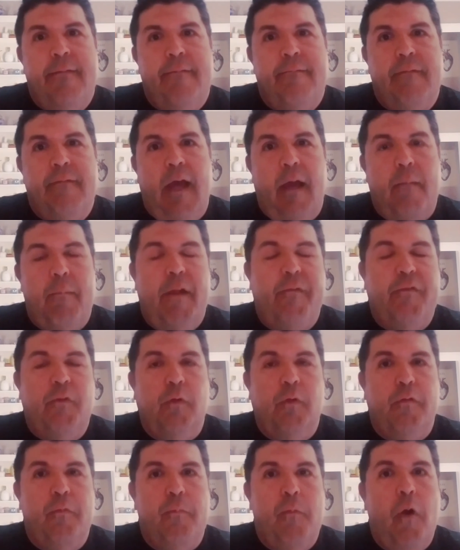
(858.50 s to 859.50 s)
I'm going to have to
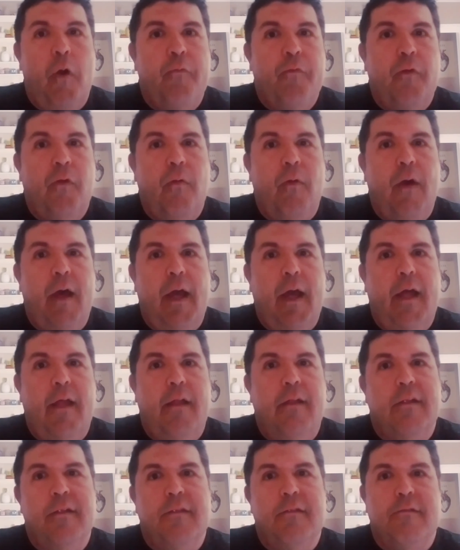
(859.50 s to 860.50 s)
work from home for a
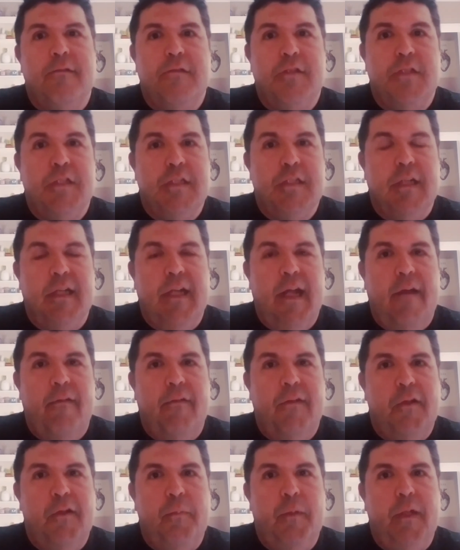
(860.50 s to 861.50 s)
while, and she's going to have
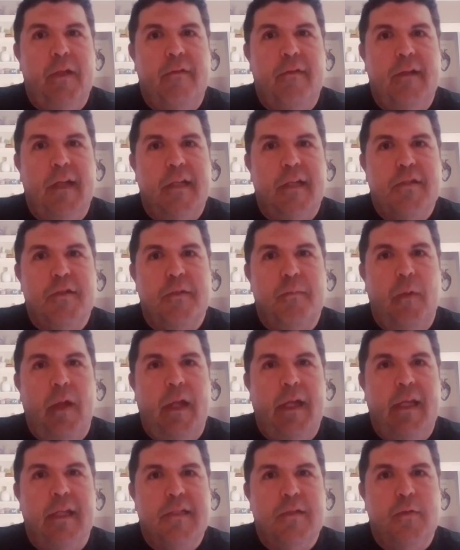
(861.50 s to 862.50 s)
a little bit of an extra
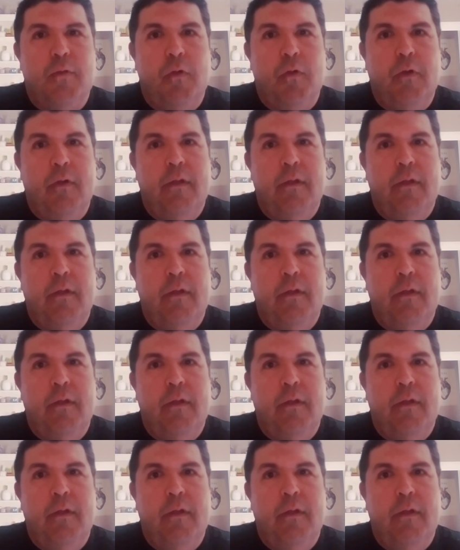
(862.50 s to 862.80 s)
break at school.